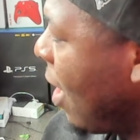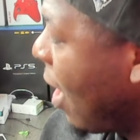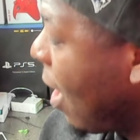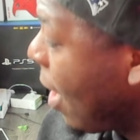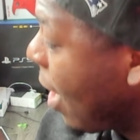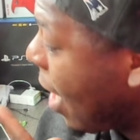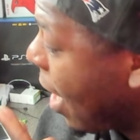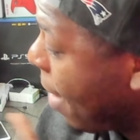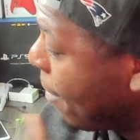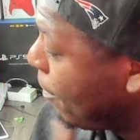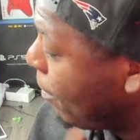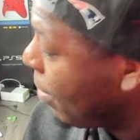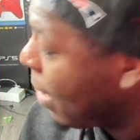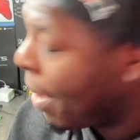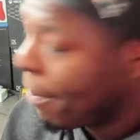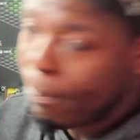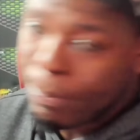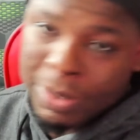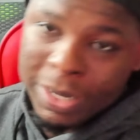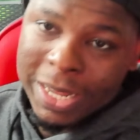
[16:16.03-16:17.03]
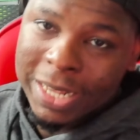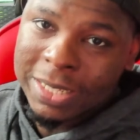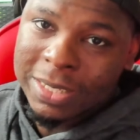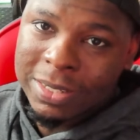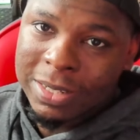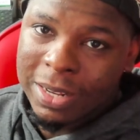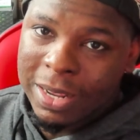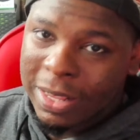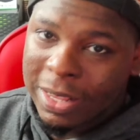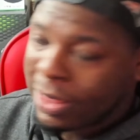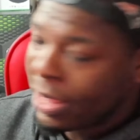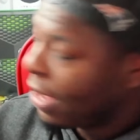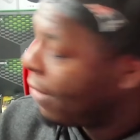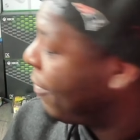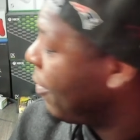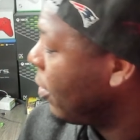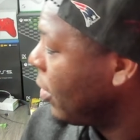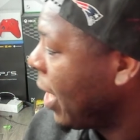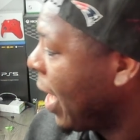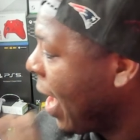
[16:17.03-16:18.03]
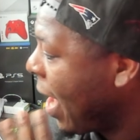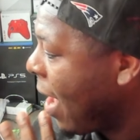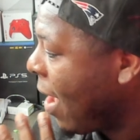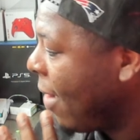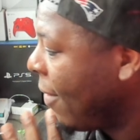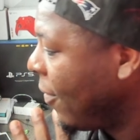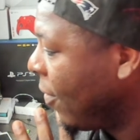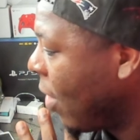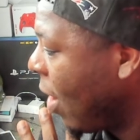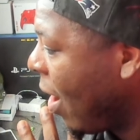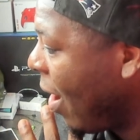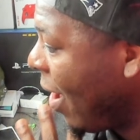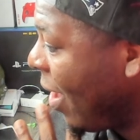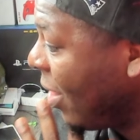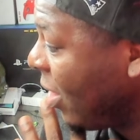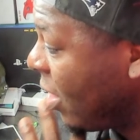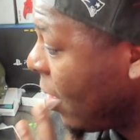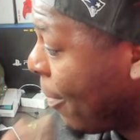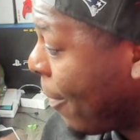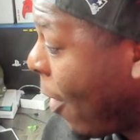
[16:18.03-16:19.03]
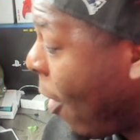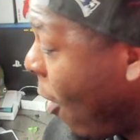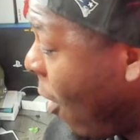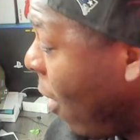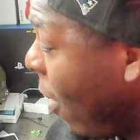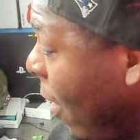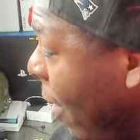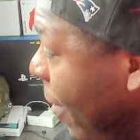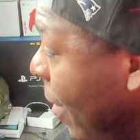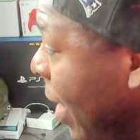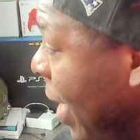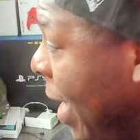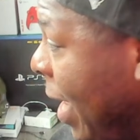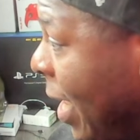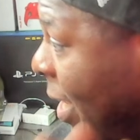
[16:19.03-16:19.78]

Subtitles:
I'm blessed and thankful to have them all, and